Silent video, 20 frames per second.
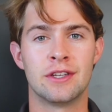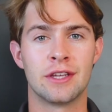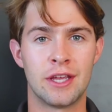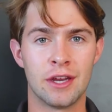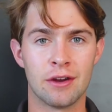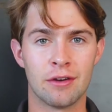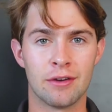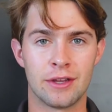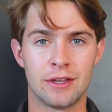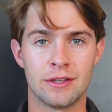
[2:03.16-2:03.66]

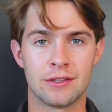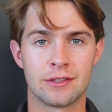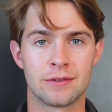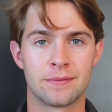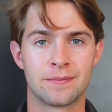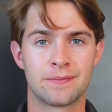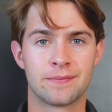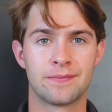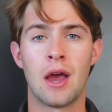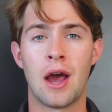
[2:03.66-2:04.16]

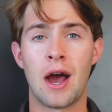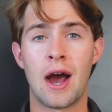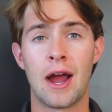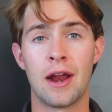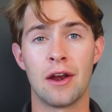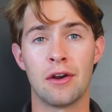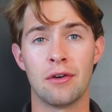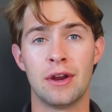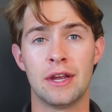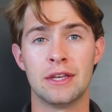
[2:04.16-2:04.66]
securities.
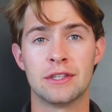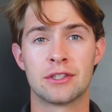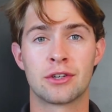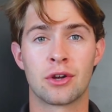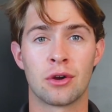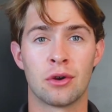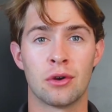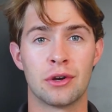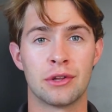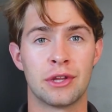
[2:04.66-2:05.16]
IRAs
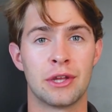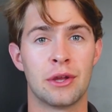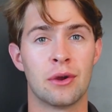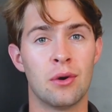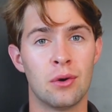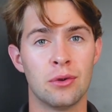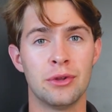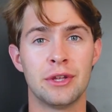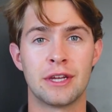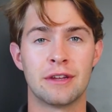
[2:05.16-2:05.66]
currently
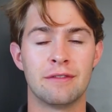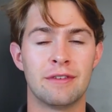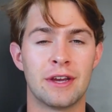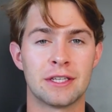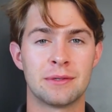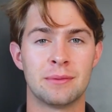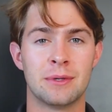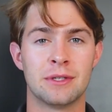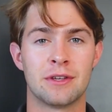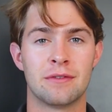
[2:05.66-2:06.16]
holding
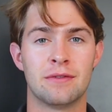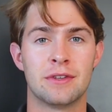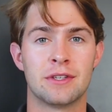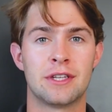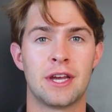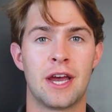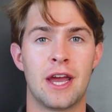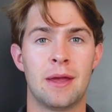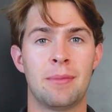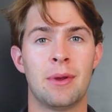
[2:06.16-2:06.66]
investments of
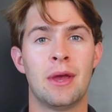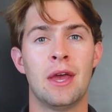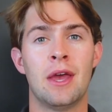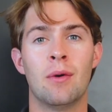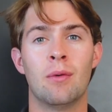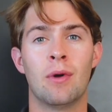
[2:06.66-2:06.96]
this type